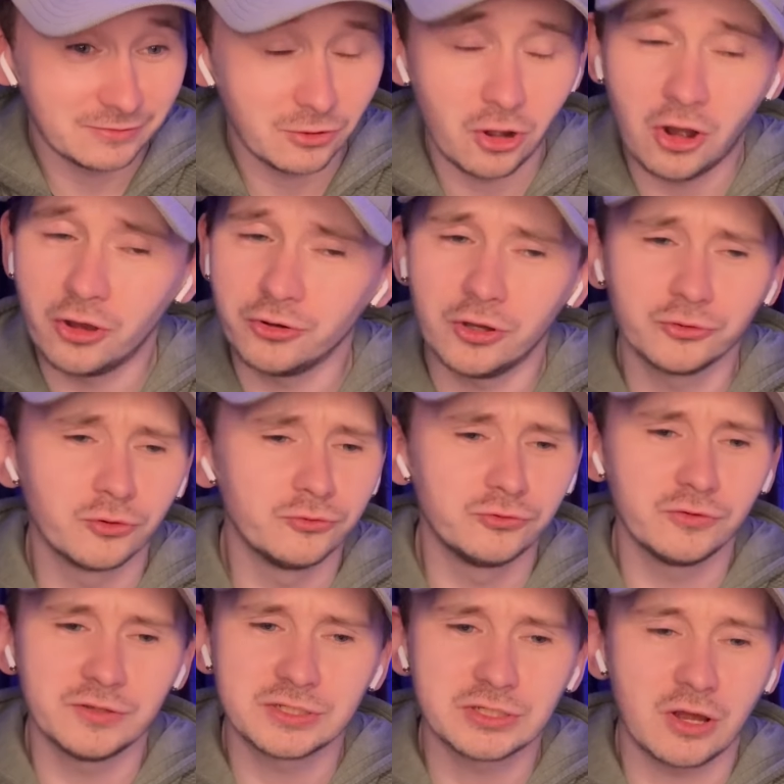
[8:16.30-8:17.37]
Oh no, don't do
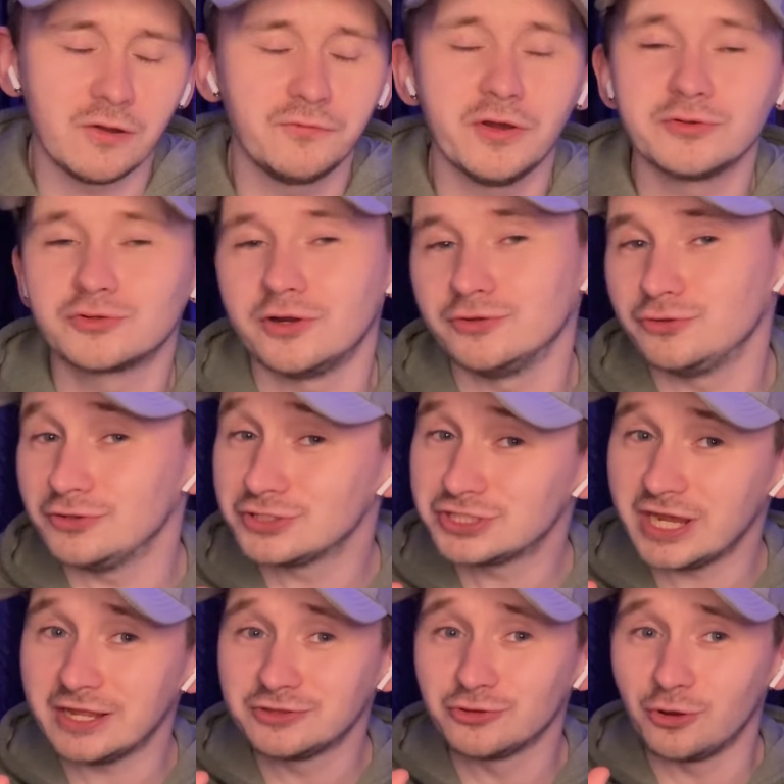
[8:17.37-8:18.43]
this. Oh, I thought he was going to do the
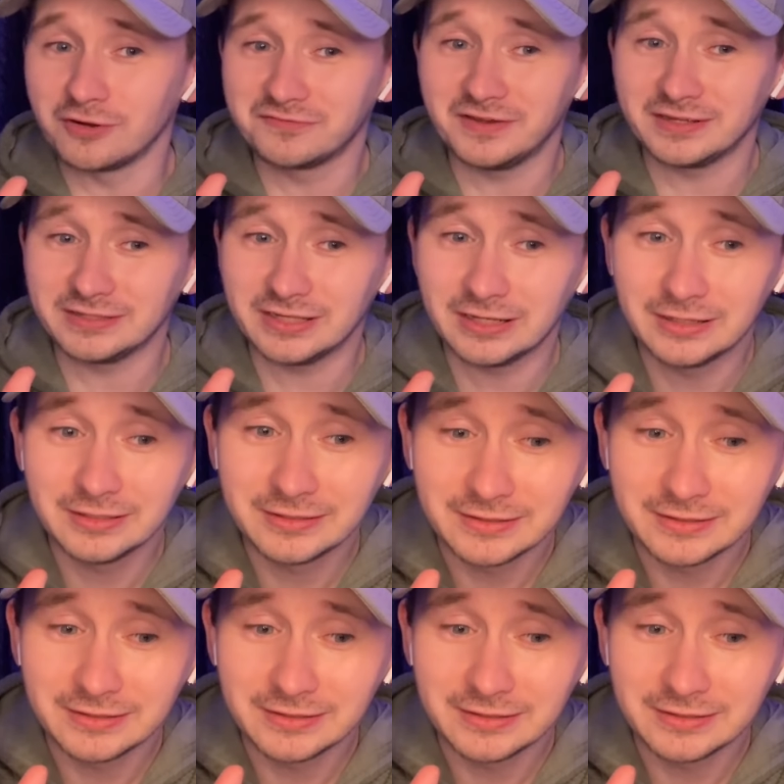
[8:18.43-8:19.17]
centaur thing there.